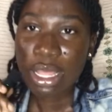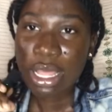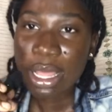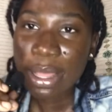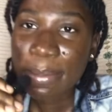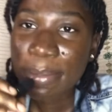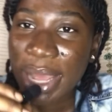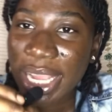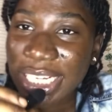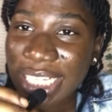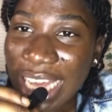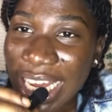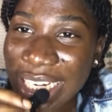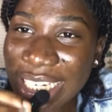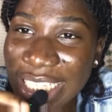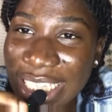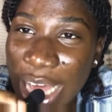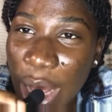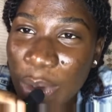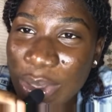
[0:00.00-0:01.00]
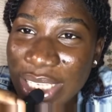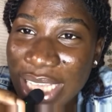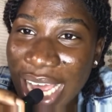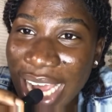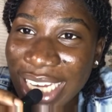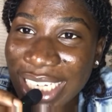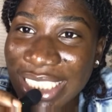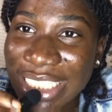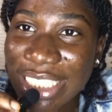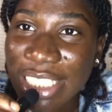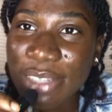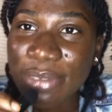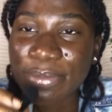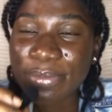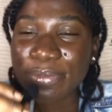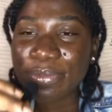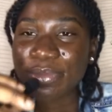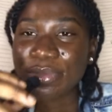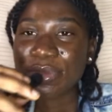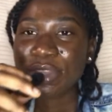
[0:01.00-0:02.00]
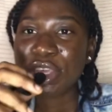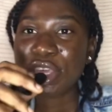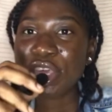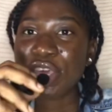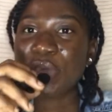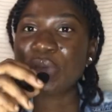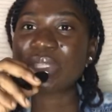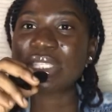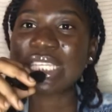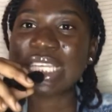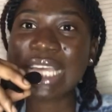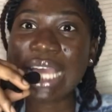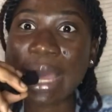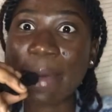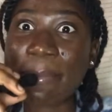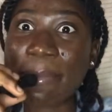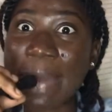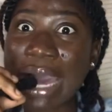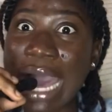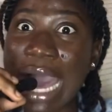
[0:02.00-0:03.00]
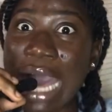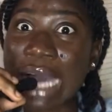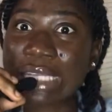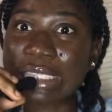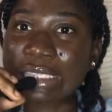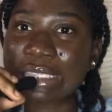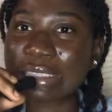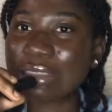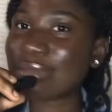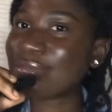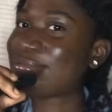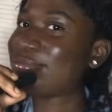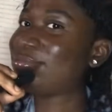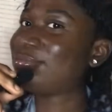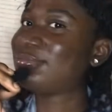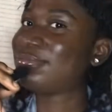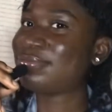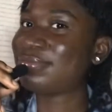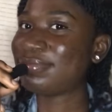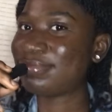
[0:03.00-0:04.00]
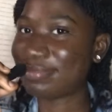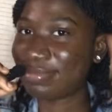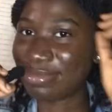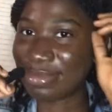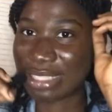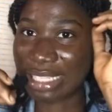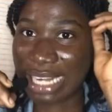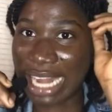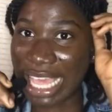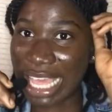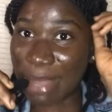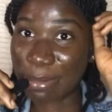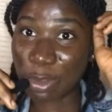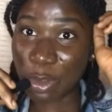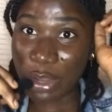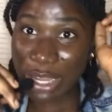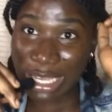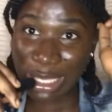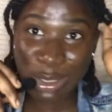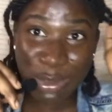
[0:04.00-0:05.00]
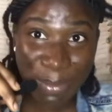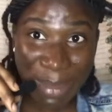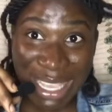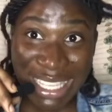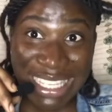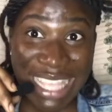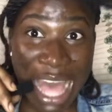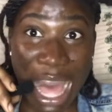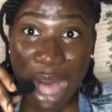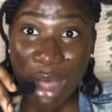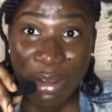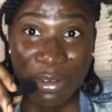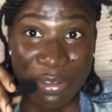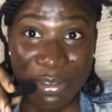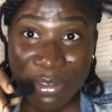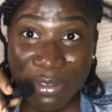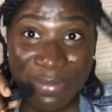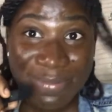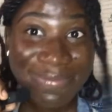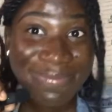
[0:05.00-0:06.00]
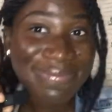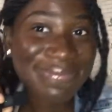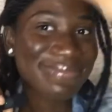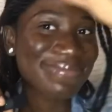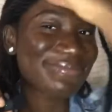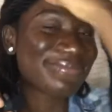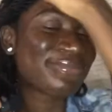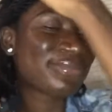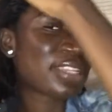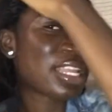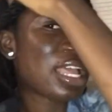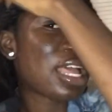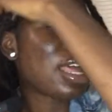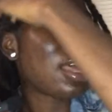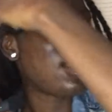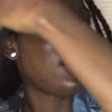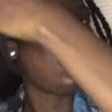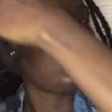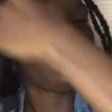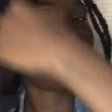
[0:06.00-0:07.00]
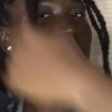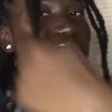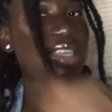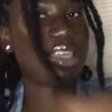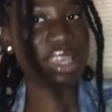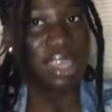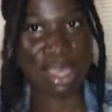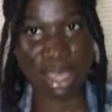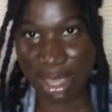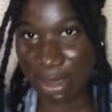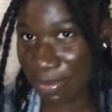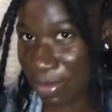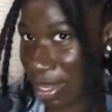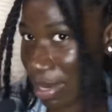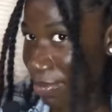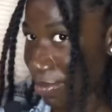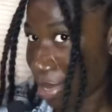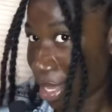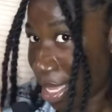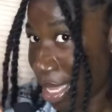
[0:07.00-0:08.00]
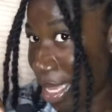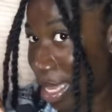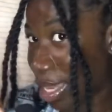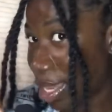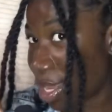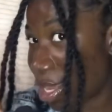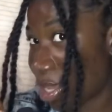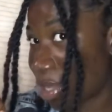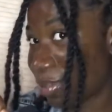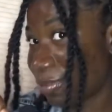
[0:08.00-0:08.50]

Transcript: My dad is outside. You think I'm mad? Like I'm talking to myself. And yeah, I made my hair.